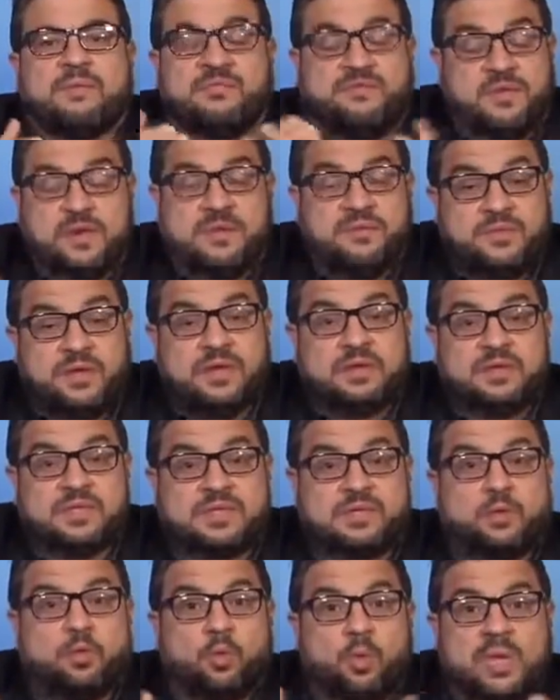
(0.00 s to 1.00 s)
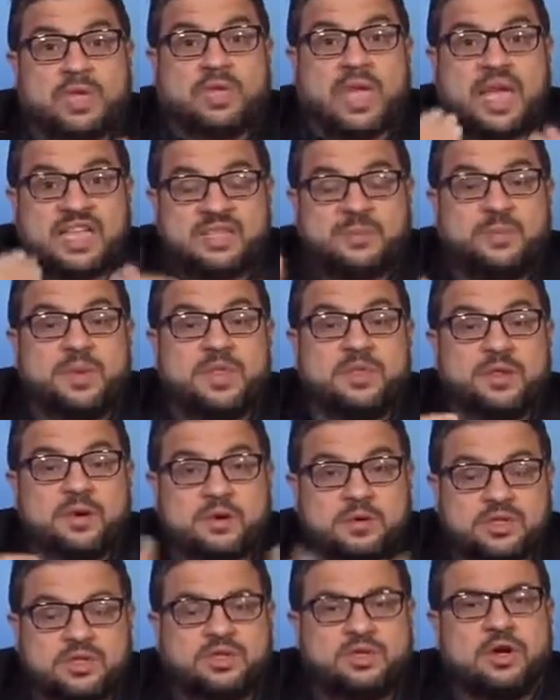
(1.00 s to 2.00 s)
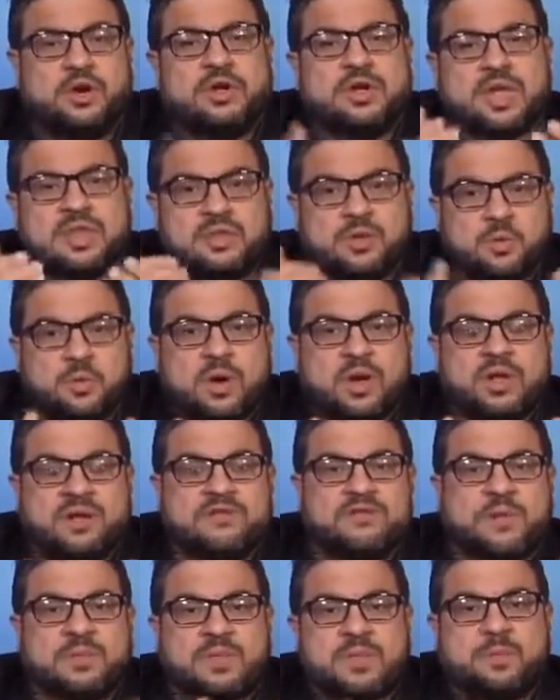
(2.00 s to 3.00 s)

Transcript: reveals what has been the concern and the worry from